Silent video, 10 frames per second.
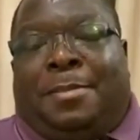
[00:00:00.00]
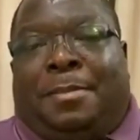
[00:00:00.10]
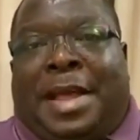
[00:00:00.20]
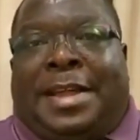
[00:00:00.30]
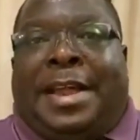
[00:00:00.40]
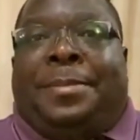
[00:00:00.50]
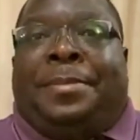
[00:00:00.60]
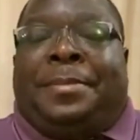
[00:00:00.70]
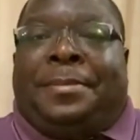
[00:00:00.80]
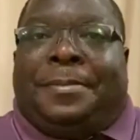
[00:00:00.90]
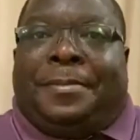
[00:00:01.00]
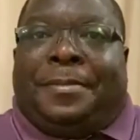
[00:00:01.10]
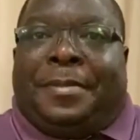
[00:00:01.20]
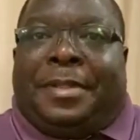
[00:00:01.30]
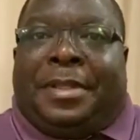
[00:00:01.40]
Madam,
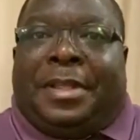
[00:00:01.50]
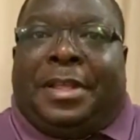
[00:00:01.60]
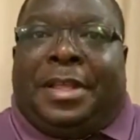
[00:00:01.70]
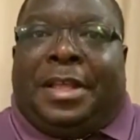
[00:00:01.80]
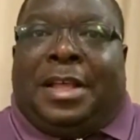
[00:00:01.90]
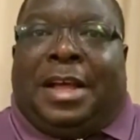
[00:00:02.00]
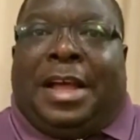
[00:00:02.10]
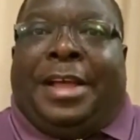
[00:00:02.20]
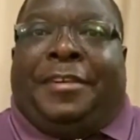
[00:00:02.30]
I